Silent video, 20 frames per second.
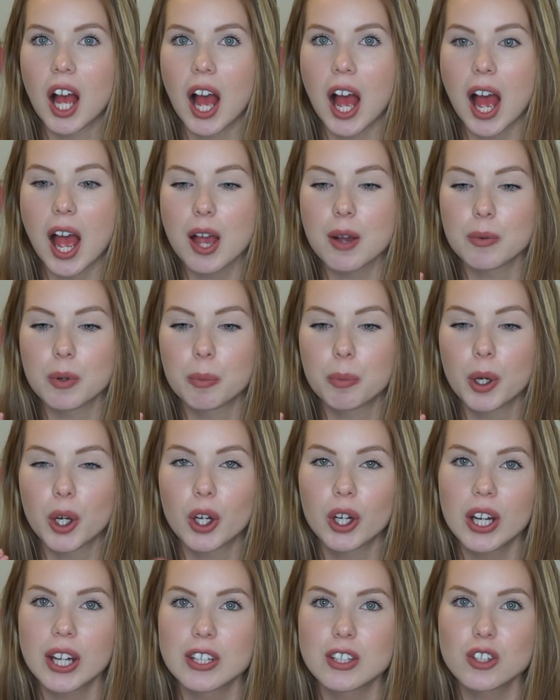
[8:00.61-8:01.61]
I will put
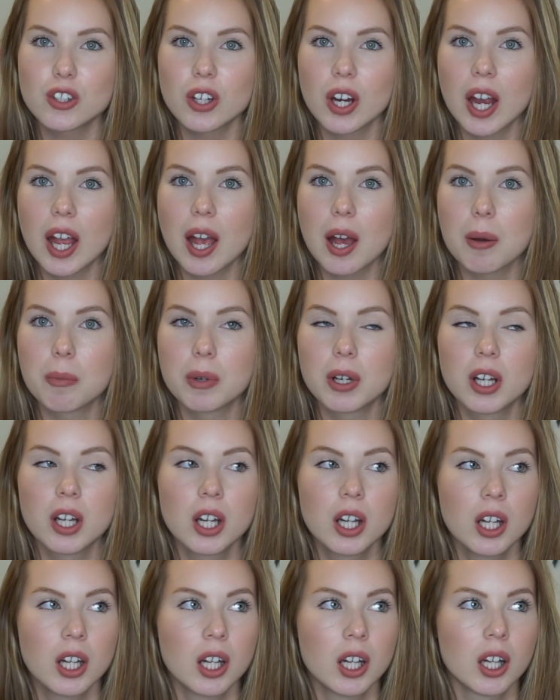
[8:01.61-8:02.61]
her Instagram,
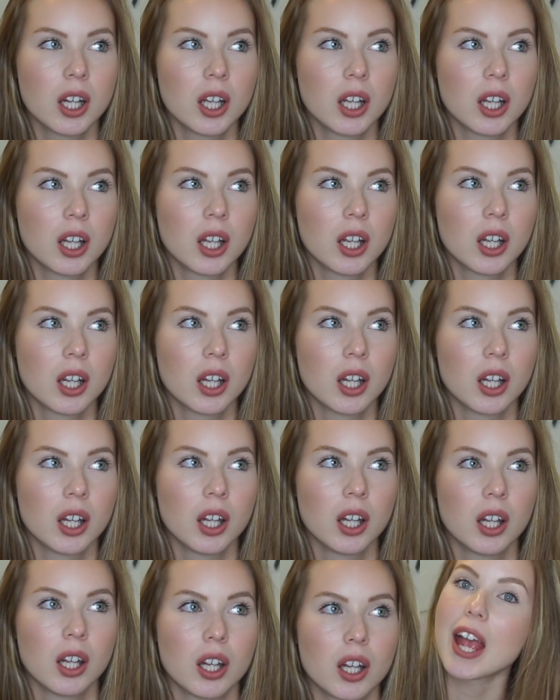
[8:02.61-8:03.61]

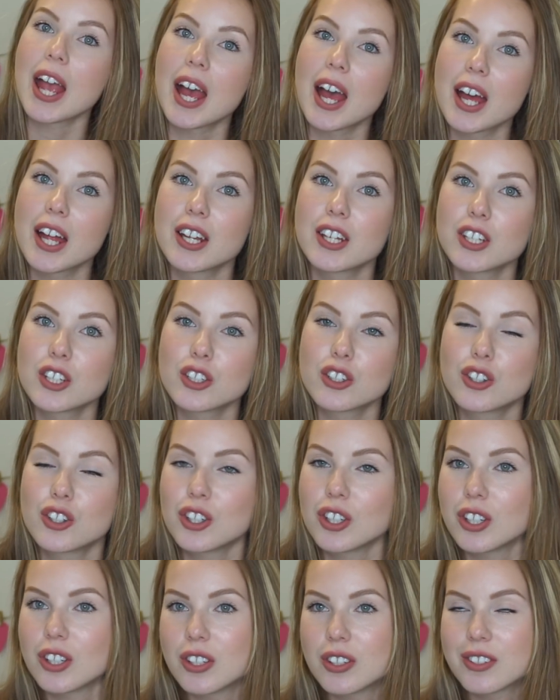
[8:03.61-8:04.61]
and
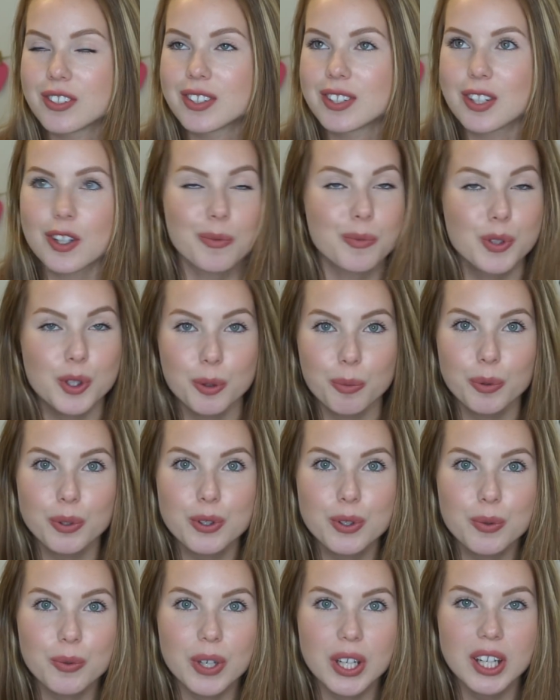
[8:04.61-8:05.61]
she seems super
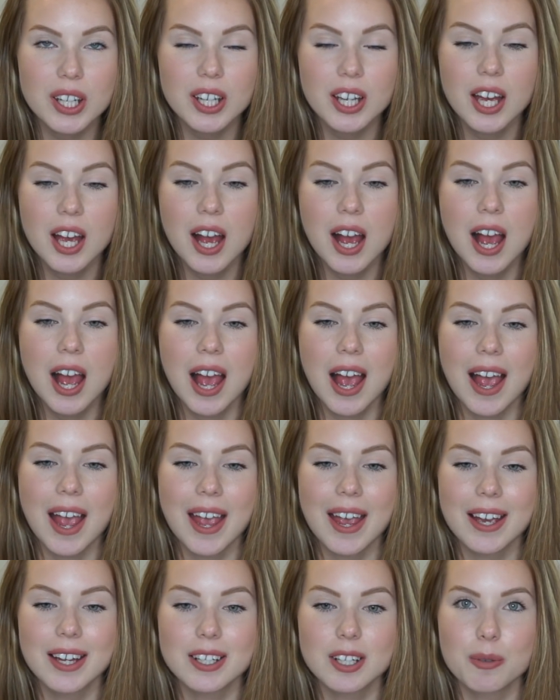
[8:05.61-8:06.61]
sweet.
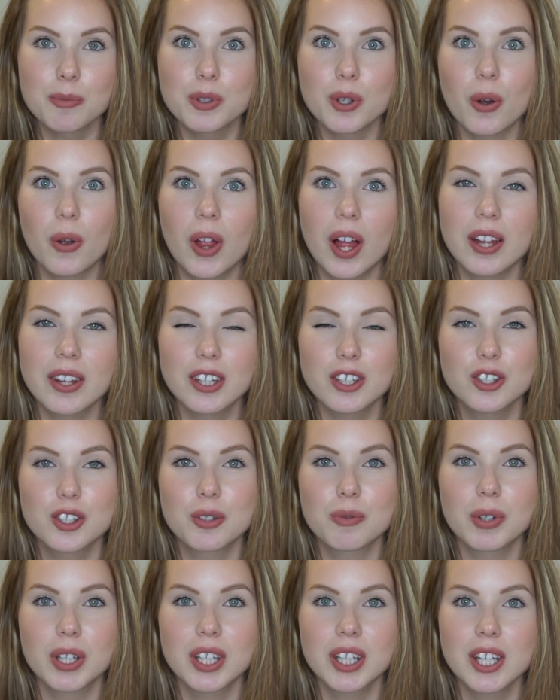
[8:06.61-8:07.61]
And I'm so glad that
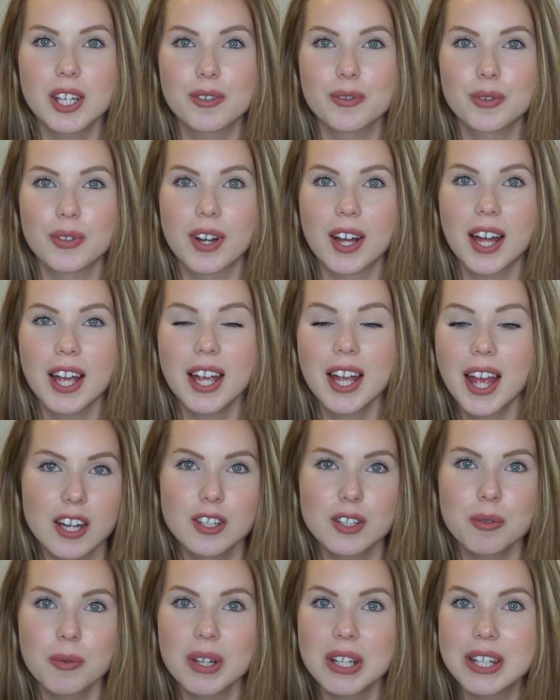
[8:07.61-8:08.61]
she won the giveaway. I
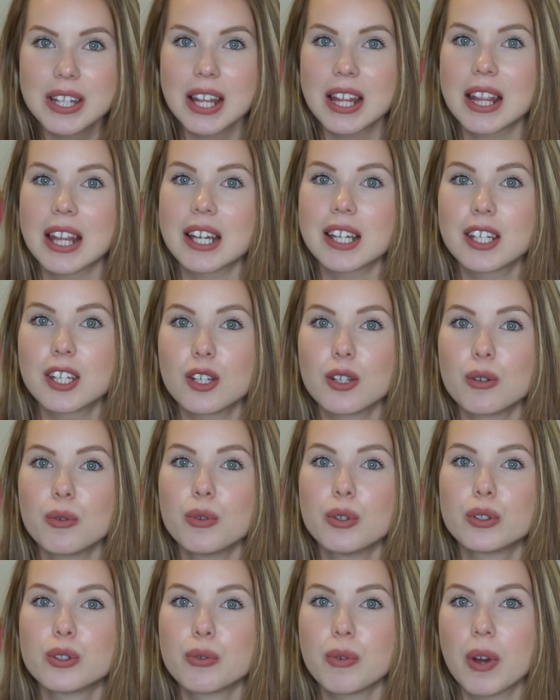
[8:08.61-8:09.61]
just want to say thank
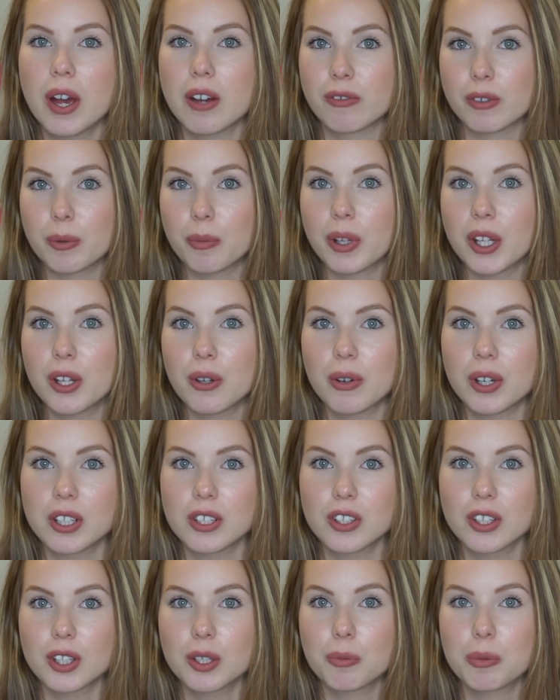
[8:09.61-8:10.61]
you to everybody who
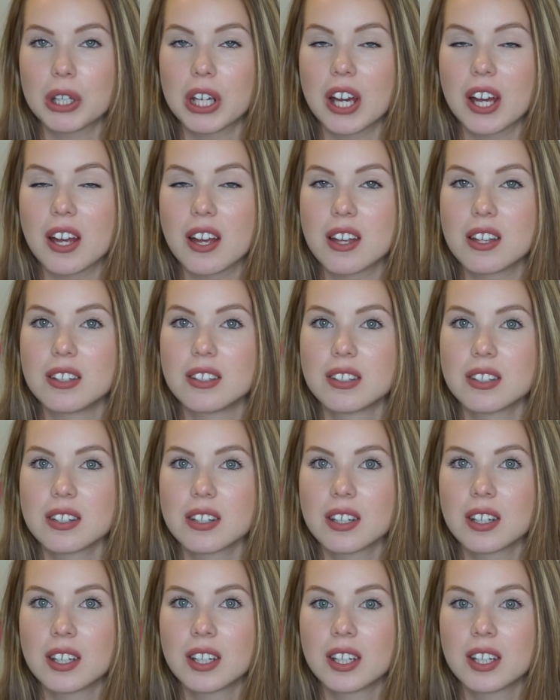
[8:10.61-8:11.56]
entered, because